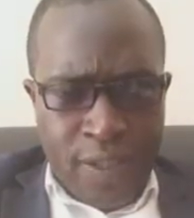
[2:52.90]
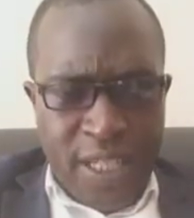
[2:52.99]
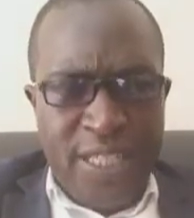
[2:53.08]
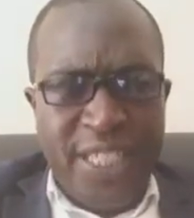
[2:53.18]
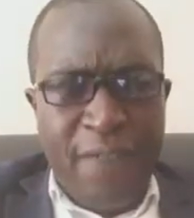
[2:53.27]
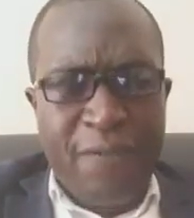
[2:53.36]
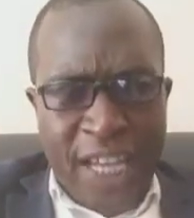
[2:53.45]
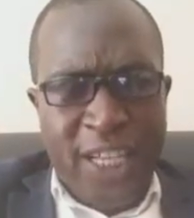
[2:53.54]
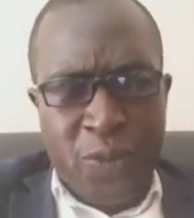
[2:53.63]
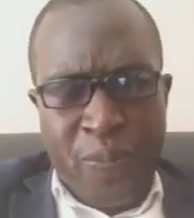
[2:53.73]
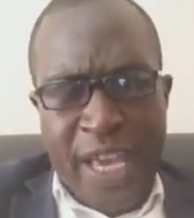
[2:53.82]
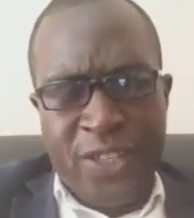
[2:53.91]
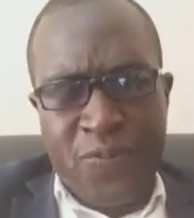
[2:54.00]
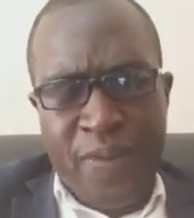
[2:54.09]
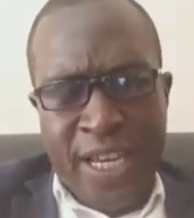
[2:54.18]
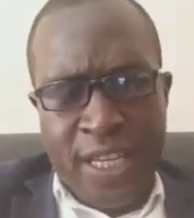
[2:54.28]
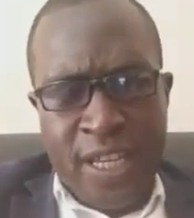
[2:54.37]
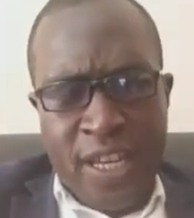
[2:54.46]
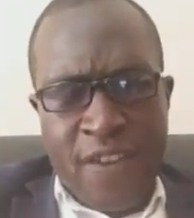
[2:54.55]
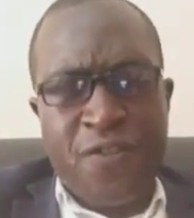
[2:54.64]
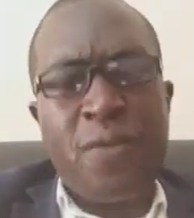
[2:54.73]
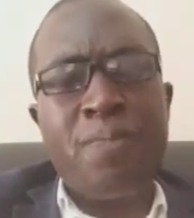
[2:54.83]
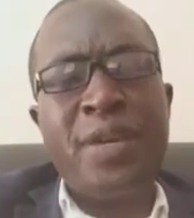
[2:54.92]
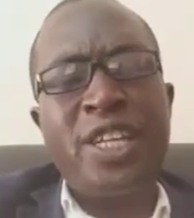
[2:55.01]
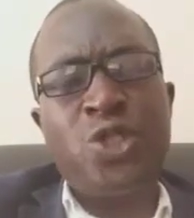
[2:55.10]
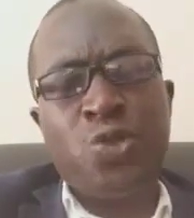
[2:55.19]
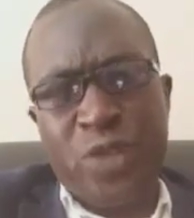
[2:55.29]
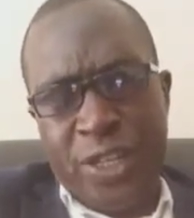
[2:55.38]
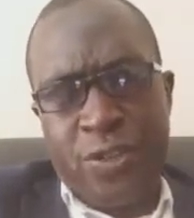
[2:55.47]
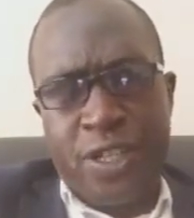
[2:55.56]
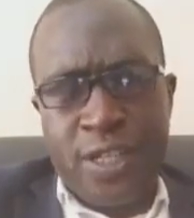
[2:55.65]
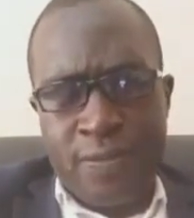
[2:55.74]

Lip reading: save taxpayers' money from being swindled.